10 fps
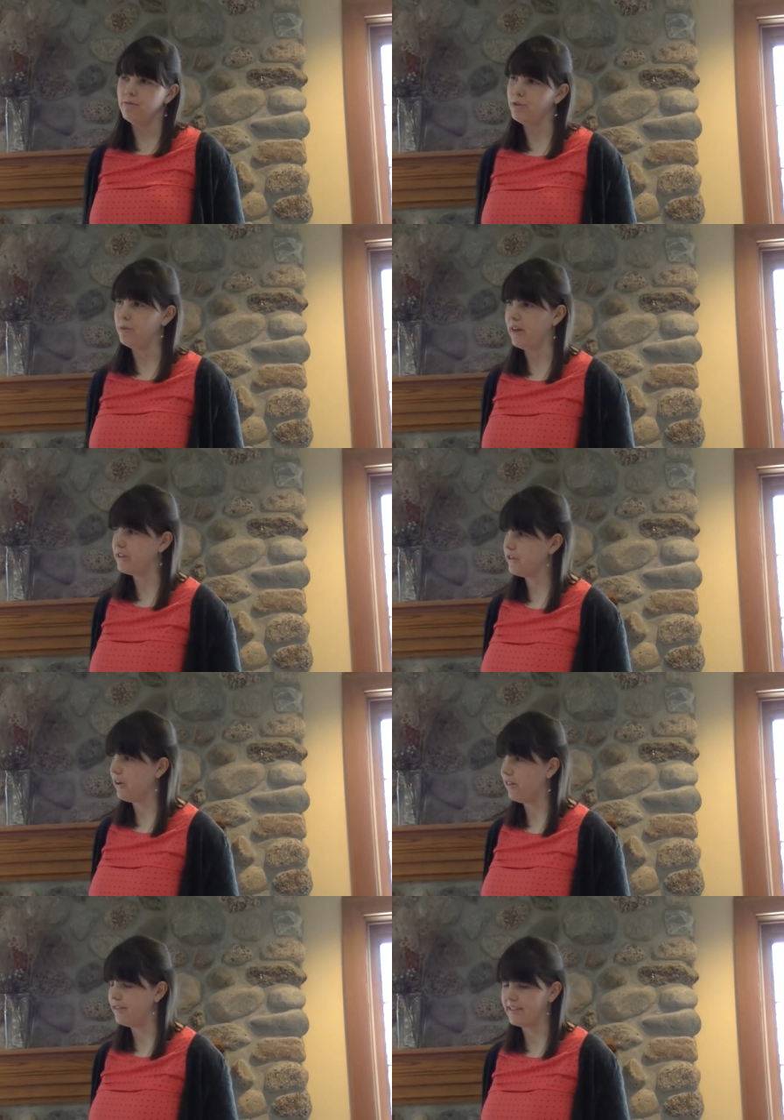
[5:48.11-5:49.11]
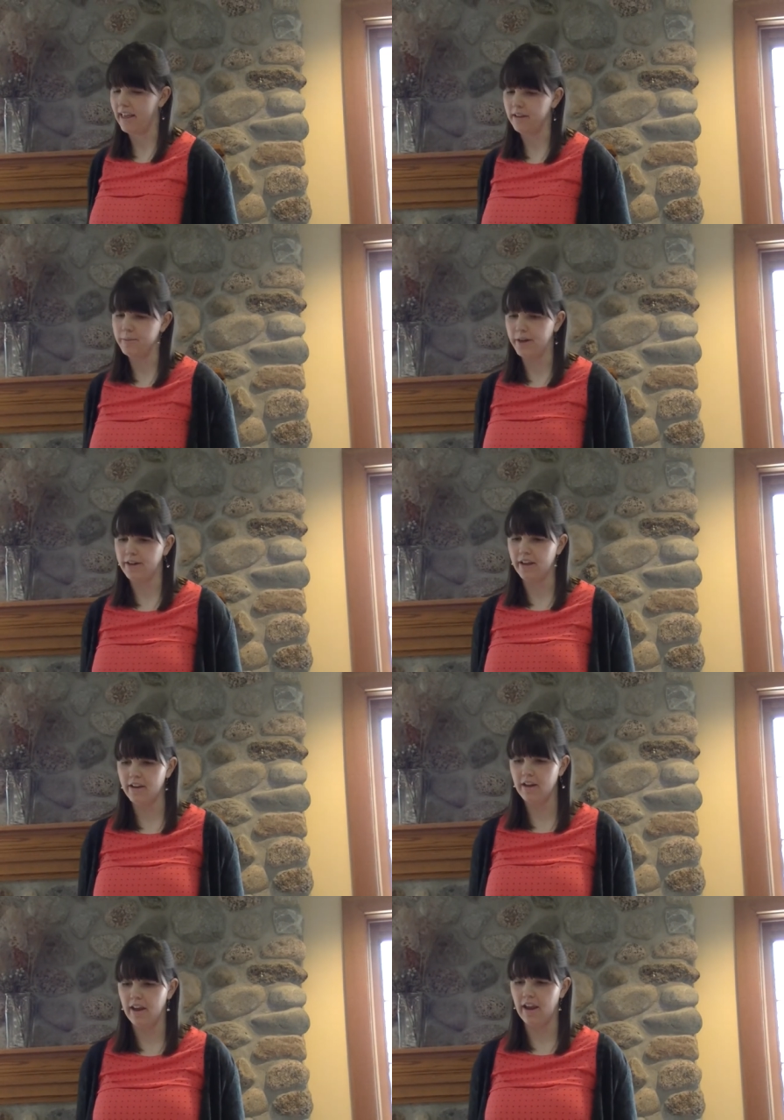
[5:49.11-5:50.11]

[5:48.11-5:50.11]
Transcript: which we also call the silent period,